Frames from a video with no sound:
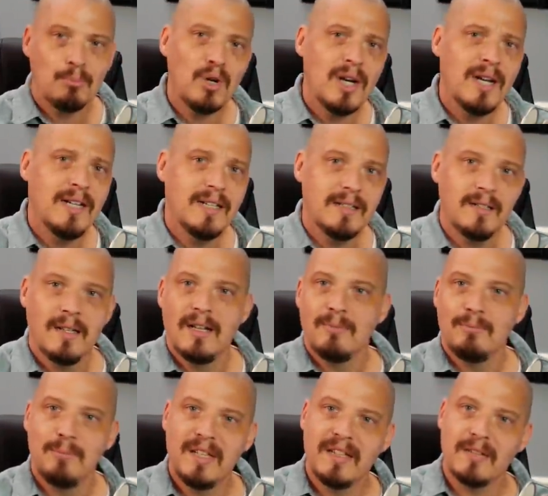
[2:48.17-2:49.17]
Bryan,
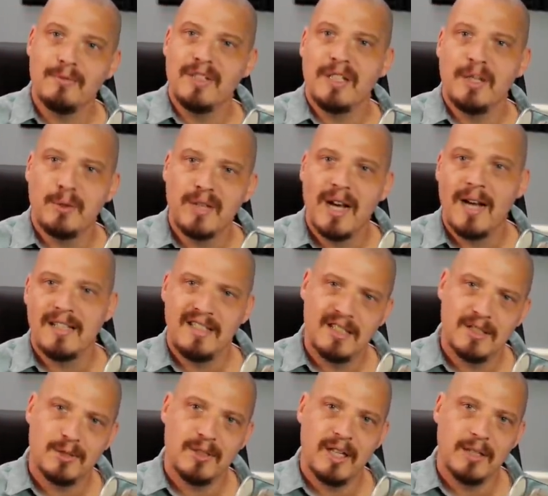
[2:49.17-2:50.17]
being a video
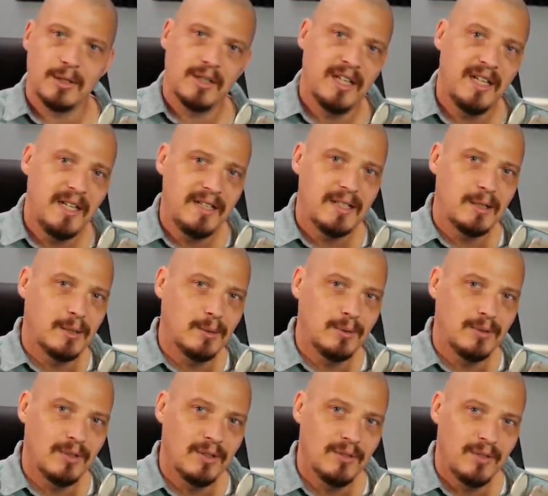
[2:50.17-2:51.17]
content creator, he
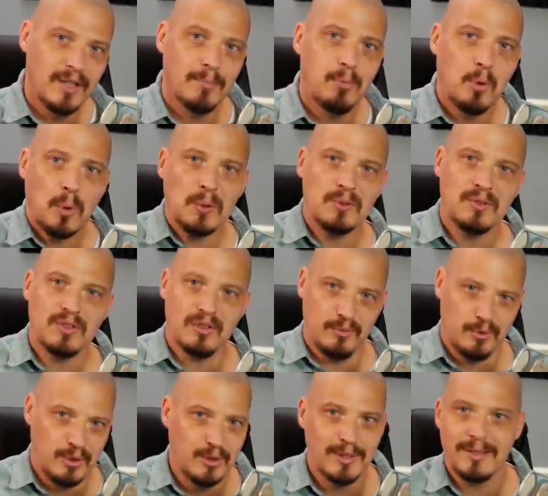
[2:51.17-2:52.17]
knows the importance
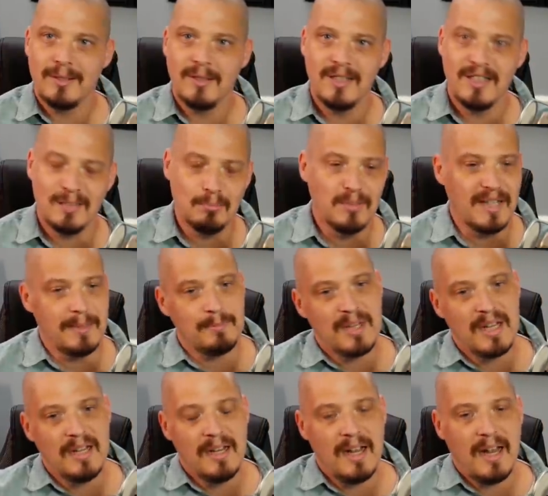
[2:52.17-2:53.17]
of good
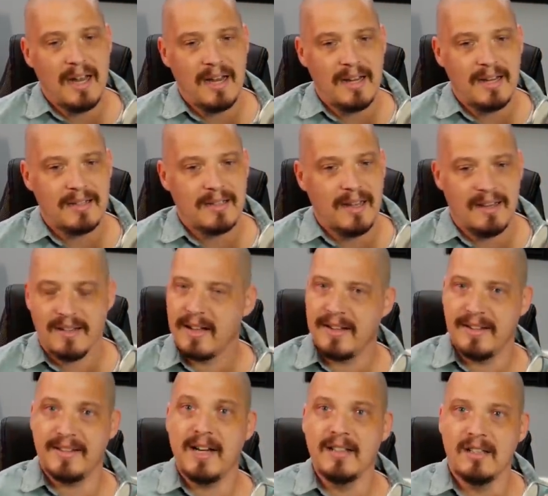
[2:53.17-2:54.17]
clickbait.
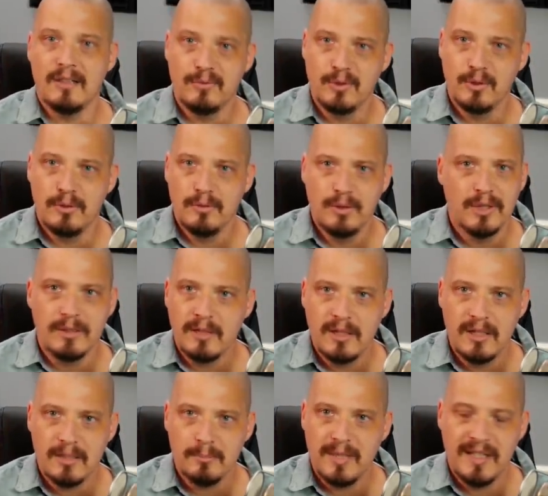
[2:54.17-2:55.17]
And I love good
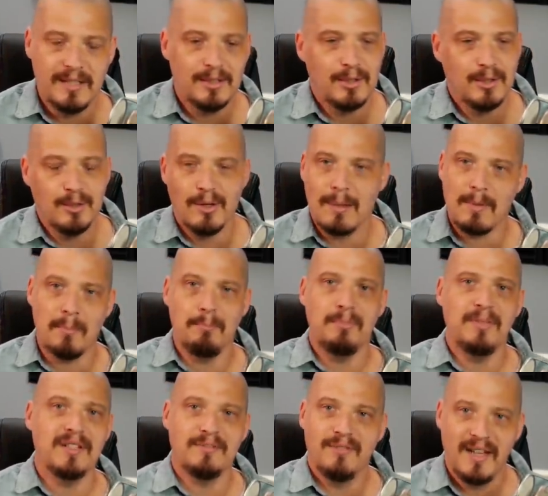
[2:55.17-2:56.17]
clickbait too. I'm a
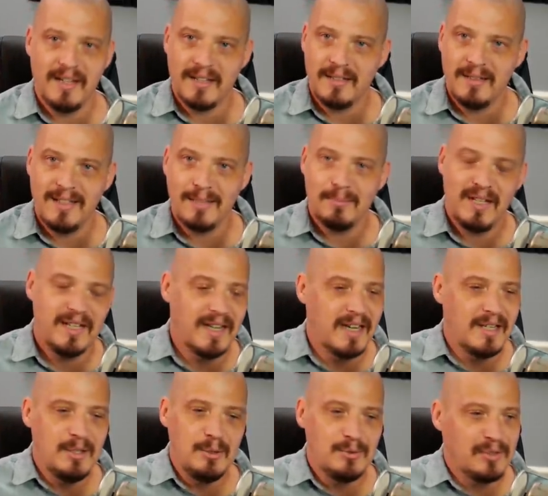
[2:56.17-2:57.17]
big fan of clickbait.
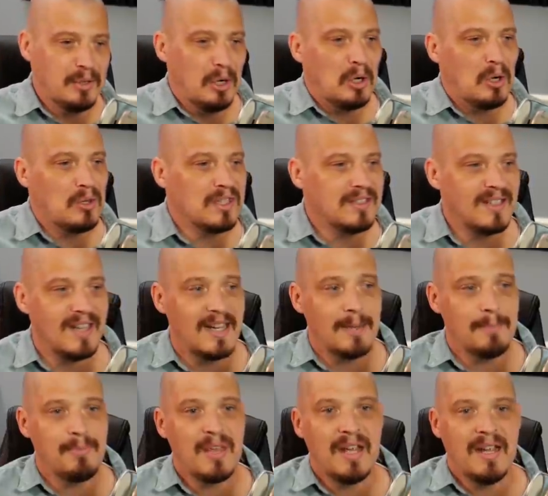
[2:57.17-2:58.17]
I use it all the
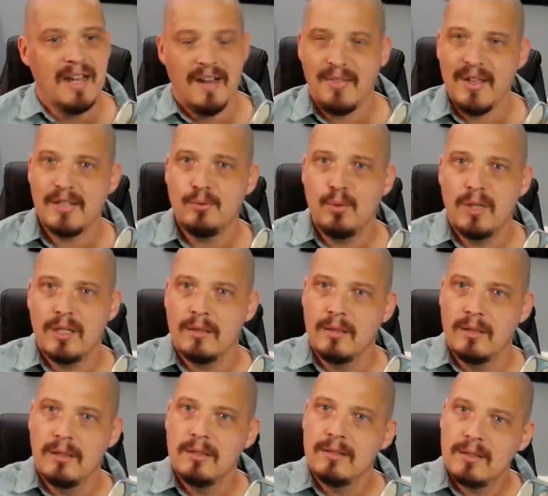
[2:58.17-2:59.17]
time. And that's what
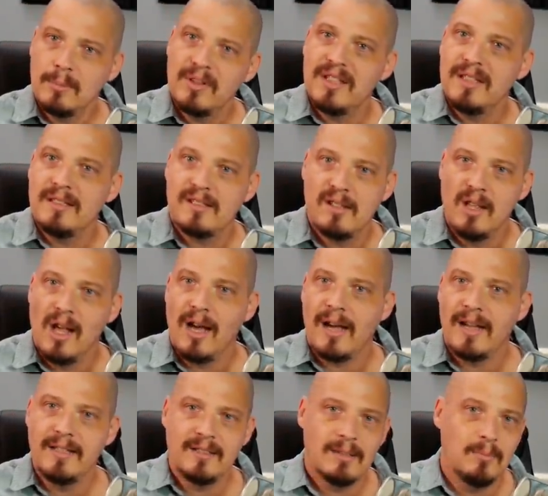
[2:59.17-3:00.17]
some of these
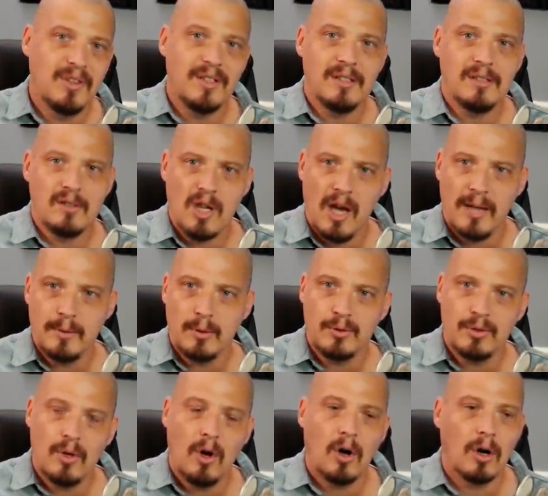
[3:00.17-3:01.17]
slides, some of these
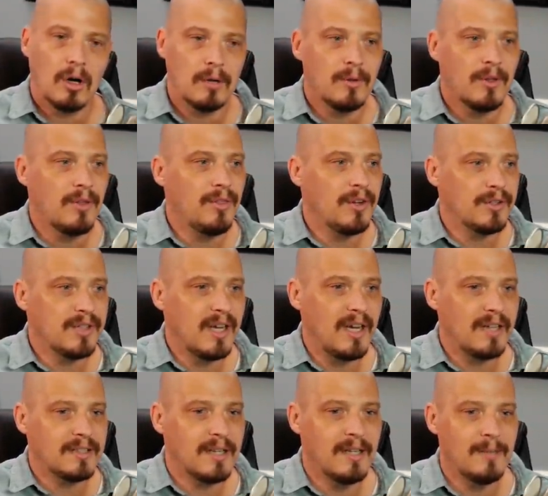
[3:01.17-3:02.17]
titles are. They're
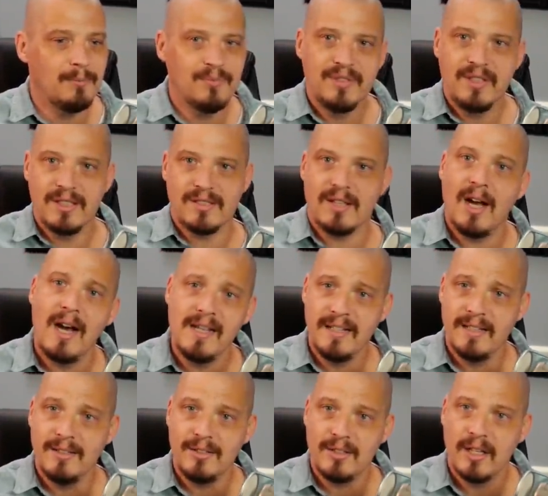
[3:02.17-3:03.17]
not
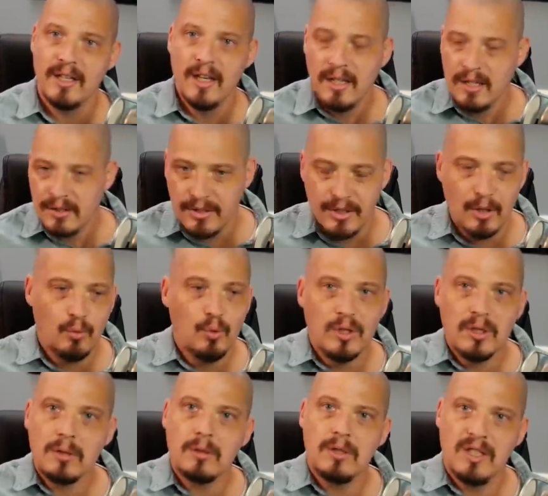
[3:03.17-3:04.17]
dishonest.
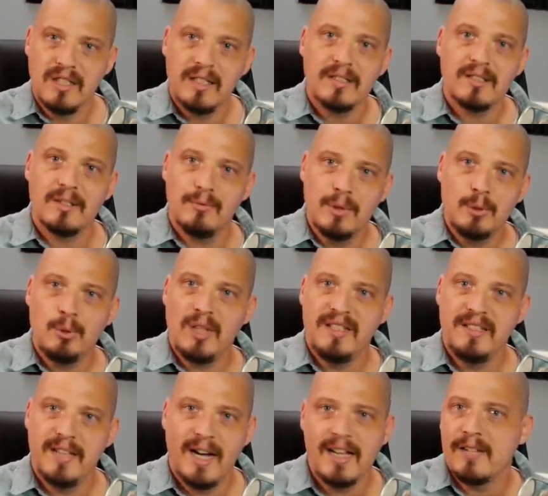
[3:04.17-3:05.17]
Will Linux
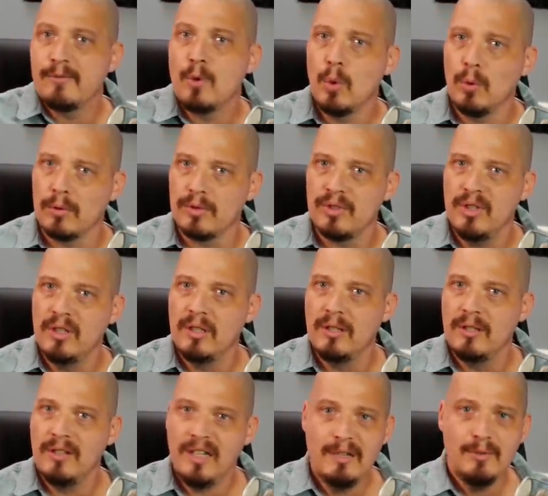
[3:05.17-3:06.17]
eventually die? Of course.
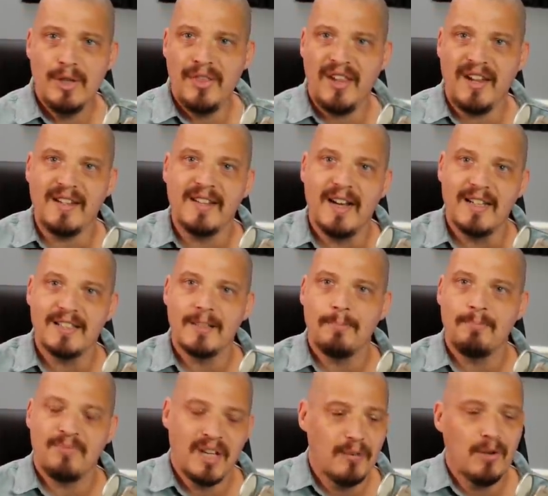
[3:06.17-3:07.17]
Everything
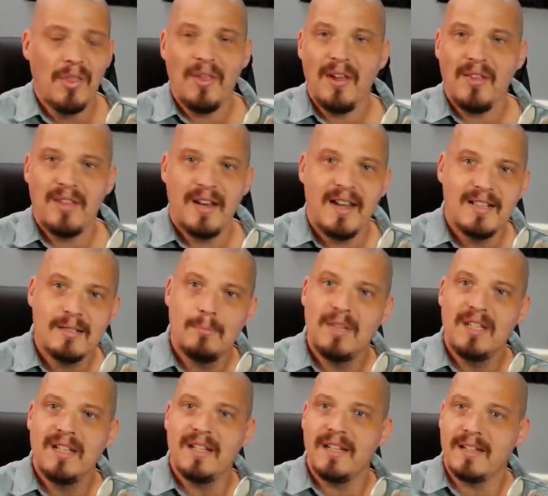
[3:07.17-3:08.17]
dies. Everything that has a
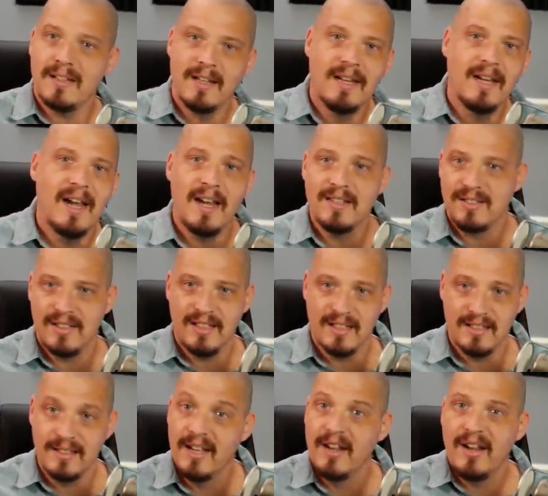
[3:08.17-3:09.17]
beginning has an
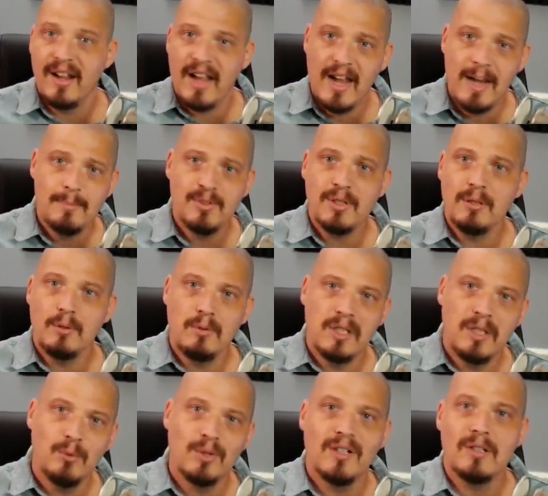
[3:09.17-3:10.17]
end.
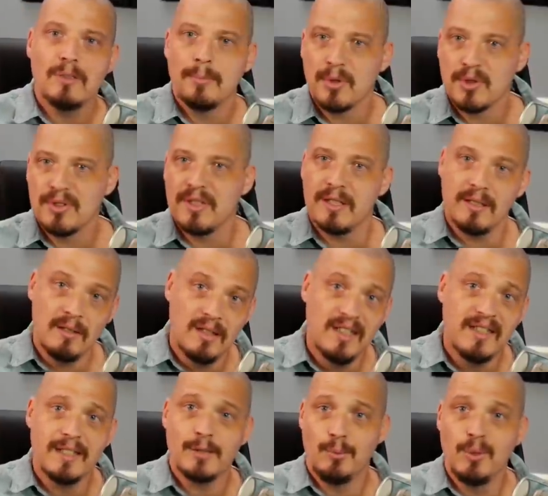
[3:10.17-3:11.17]
Absolutely, 100%.
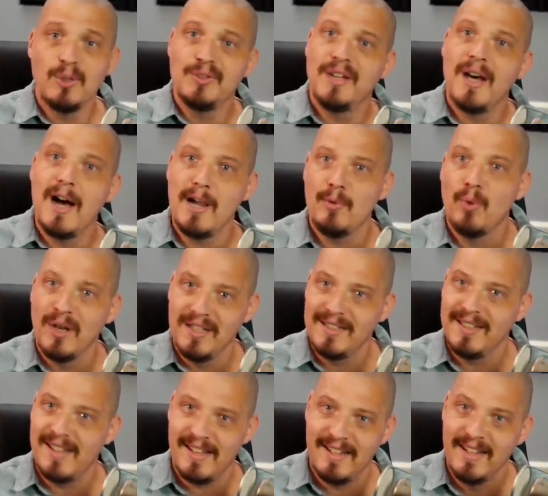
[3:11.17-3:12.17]
Linux will die
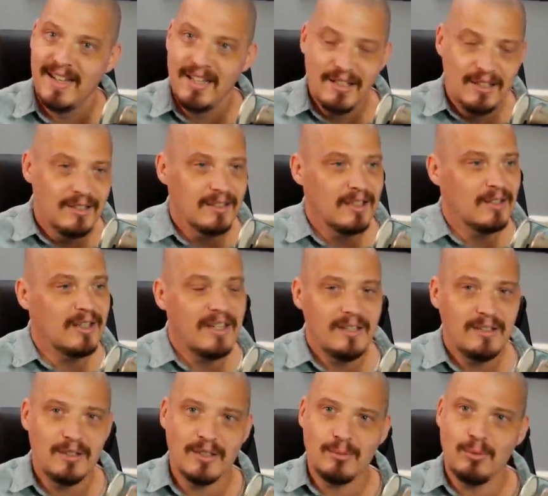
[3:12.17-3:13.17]
one day.
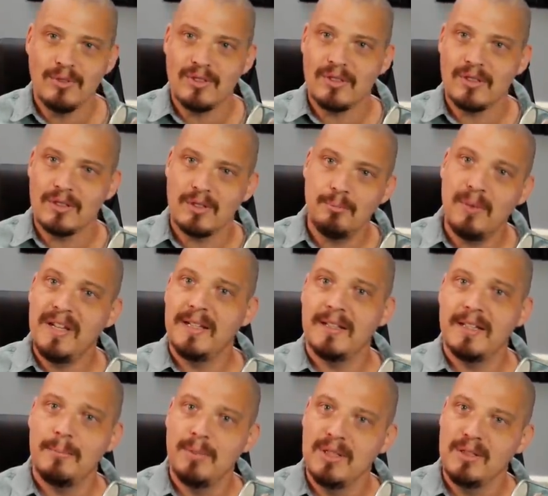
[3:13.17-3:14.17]
He just wants to speed
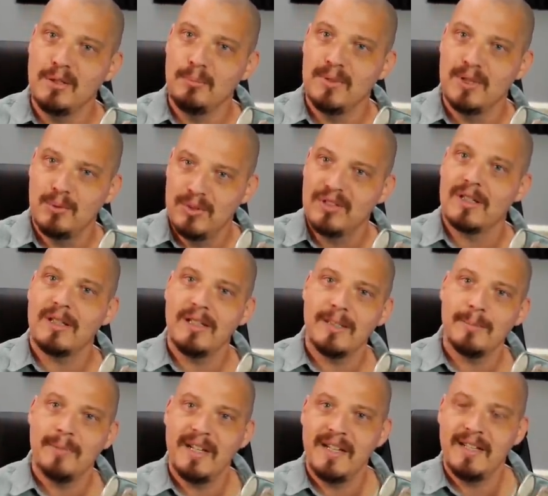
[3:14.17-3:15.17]
it up a little bit with a
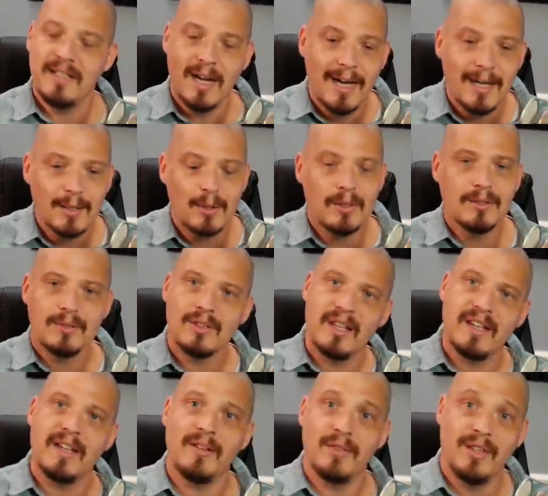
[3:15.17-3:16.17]
clickbaity title
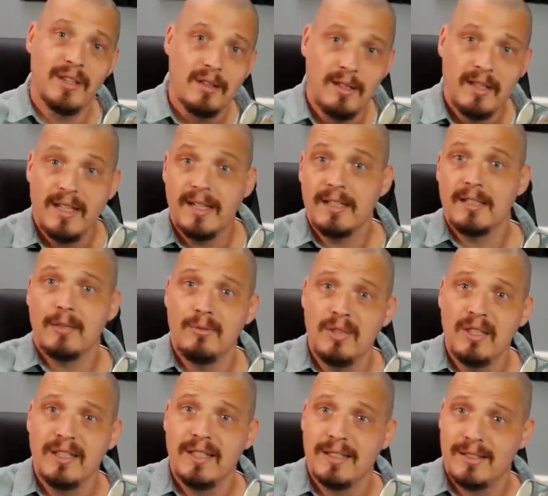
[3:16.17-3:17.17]
saying the end of
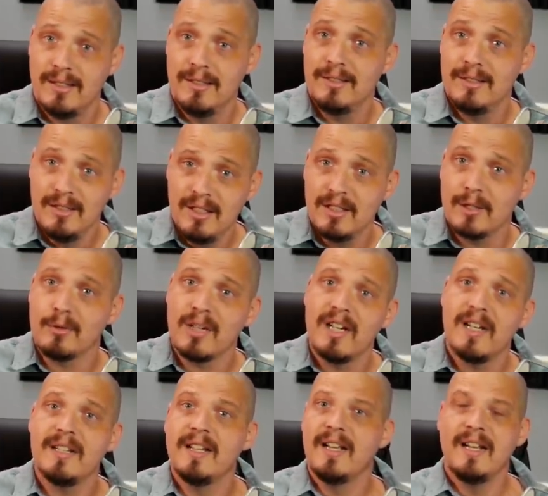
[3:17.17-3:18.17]
Linux is near,
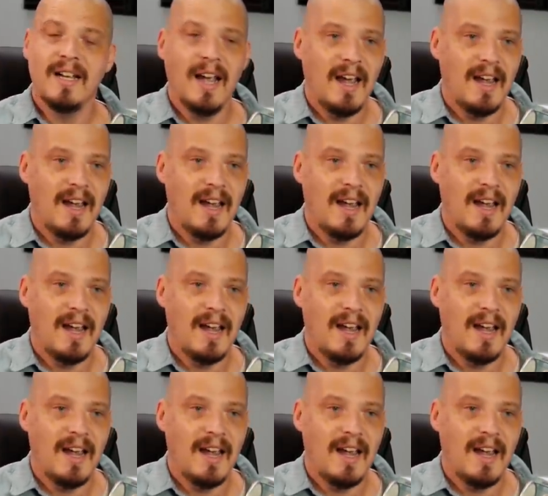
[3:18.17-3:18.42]
right?